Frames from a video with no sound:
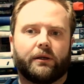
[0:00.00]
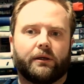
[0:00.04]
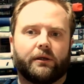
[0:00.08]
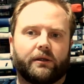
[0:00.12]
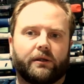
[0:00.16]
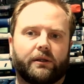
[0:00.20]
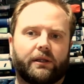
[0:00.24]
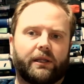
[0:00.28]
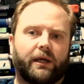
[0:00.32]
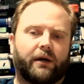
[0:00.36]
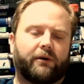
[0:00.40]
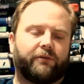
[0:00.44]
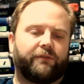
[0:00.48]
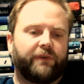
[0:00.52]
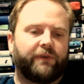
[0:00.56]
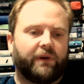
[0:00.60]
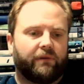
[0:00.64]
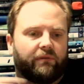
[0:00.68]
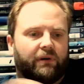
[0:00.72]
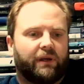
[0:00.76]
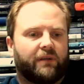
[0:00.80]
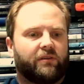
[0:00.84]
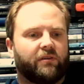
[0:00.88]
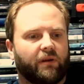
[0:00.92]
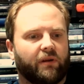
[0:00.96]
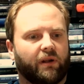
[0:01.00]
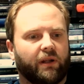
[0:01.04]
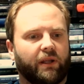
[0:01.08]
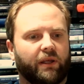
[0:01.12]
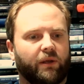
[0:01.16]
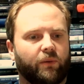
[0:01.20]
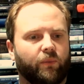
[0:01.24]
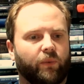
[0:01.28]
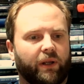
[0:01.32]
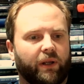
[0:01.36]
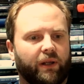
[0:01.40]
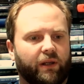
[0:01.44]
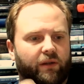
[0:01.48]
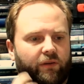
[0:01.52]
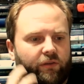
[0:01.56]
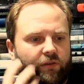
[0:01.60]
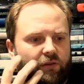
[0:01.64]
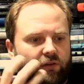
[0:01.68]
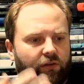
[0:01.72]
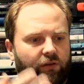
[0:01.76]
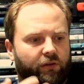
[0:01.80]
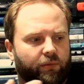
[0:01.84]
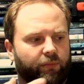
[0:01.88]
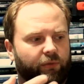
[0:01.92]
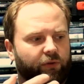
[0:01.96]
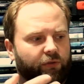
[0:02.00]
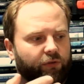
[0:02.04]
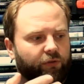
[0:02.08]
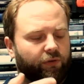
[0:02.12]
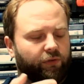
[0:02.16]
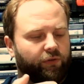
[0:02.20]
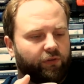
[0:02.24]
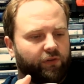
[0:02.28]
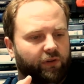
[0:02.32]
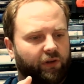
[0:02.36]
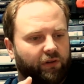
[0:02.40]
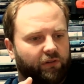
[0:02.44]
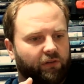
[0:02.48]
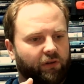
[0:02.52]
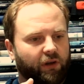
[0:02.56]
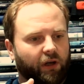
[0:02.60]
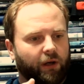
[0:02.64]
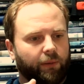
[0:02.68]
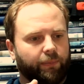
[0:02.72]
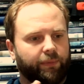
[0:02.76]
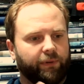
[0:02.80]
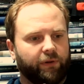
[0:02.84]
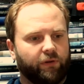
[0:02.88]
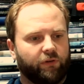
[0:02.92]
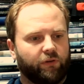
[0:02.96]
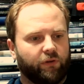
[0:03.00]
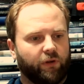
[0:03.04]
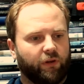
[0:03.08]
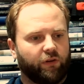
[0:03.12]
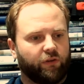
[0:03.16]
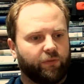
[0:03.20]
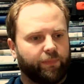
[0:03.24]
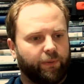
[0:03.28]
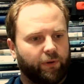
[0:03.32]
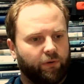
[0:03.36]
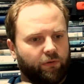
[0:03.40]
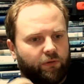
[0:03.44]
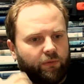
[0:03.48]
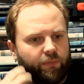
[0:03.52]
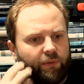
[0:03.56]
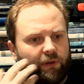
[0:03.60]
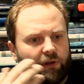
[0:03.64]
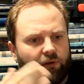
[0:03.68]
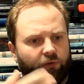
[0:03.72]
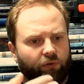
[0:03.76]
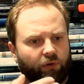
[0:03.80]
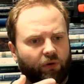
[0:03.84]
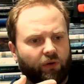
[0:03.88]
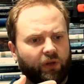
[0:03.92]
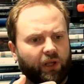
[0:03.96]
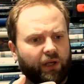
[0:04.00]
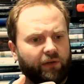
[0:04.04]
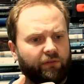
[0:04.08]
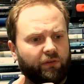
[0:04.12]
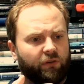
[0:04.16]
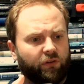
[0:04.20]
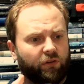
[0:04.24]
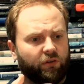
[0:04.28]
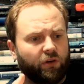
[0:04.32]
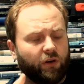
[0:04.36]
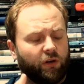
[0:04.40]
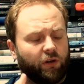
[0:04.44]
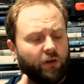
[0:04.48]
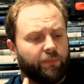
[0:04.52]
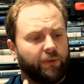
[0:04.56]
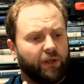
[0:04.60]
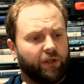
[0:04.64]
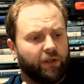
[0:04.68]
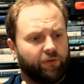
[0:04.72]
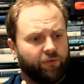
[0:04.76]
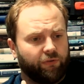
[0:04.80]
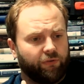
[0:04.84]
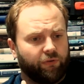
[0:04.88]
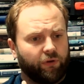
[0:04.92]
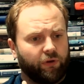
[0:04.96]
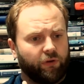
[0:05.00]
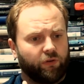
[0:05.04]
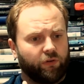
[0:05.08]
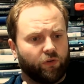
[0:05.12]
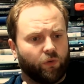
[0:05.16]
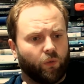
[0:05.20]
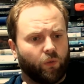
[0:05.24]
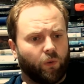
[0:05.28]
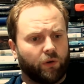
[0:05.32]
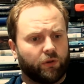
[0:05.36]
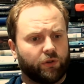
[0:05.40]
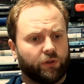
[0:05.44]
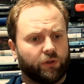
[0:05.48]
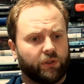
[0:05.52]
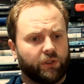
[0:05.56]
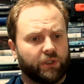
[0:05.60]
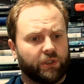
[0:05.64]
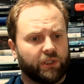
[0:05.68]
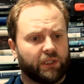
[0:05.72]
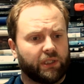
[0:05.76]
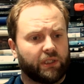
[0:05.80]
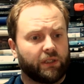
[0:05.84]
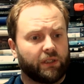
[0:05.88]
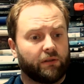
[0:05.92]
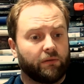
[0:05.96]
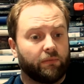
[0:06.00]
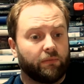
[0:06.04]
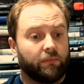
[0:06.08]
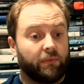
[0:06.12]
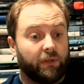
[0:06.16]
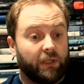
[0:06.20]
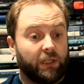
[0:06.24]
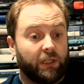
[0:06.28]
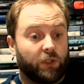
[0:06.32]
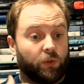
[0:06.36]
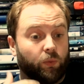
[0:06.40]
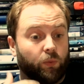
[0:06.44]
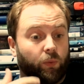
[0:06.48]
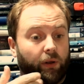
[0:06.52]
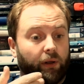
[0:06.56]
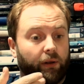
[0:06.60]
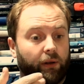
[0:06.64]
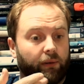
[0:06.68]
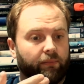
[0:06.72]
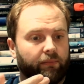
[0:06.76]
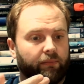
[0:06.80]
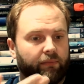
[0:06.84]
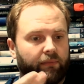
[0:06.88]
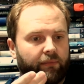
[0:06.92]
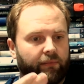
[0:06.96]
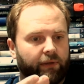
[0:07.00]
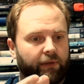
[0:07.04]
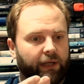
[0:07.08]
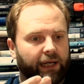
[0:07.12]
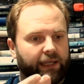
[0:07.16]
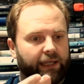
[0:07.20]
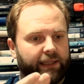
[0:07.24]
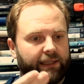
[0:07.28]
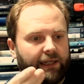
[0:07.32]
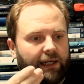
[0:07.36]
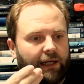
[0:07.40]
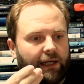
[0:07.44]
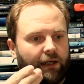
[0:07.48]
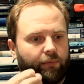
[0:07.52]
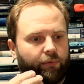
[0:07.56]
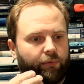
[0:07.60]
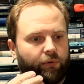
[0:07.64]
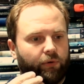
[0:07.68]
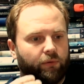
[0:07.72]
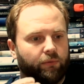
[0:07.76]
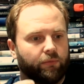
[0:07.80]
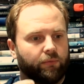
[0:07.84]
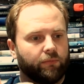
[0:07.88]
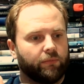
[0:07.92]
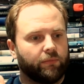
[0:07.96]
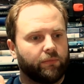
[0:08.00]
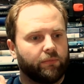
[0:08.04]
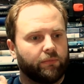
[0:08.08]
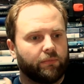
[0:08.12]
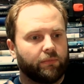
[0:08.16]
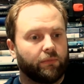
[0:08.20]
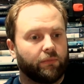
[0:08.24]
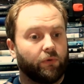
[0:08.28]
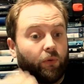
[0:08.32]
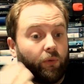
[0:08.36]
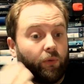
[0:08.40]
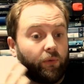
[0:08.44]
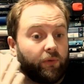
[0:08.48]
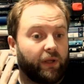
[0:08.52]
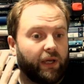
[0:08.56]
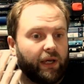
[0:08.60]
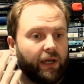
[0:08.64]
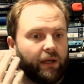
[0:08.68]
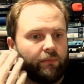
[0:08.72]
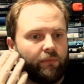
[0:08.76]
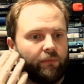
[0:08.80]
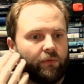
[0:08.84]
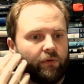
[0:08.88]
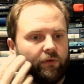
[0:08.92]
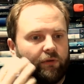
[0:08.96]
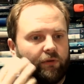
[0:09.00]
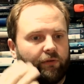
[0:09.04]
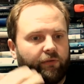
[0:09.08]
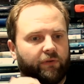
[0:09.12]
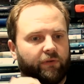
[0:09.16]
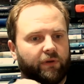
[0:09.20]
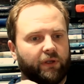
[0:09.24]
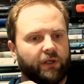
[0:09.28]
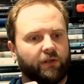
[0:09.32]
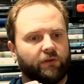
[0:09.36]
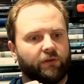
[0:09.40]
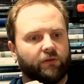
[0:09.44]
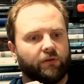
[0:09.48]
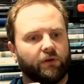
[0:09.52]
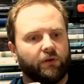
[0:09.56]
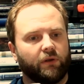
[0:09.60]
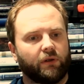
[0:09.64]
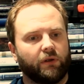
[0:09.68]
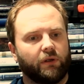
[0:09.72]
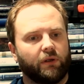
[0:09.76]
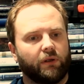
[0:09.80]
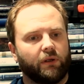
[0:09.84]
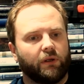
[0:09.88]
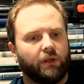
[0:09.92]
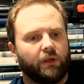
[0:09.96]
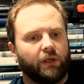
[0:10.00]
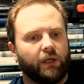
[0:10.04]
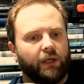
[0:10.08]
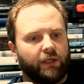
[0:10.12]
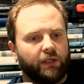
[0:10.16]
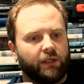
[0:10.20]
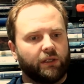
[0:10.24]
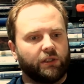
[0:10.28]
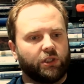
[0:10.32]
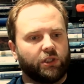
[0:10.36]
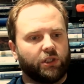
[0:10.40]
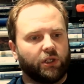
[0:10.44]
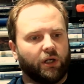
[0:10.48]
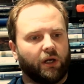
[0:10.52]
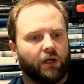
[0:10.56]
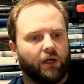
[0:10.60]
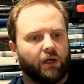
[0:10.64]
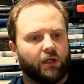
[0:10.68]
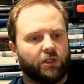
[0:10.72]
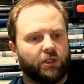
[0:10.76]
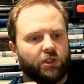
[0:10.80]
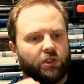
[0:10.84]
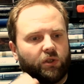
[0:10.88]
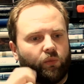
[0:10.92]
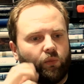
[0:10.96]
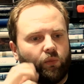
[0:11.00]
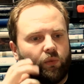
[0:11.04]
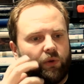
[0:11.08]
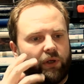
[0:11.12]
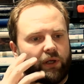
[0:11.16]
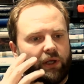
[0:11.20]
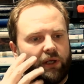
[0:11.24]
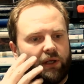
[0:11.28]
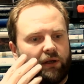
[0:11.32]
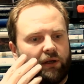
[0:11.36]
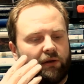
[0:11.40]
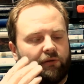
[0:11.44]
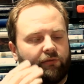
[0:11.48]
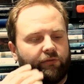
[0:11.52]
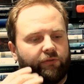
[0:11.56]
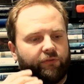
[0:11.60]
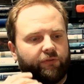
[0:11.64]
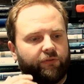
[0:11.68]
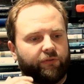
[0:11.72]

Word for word: Now, theoretically, when this system is sort of set up, it's supposed to be the Royal Navy's are going to be in 3 squadrons, and each one has an admiral, or the Admiral of the Fleet, in charge with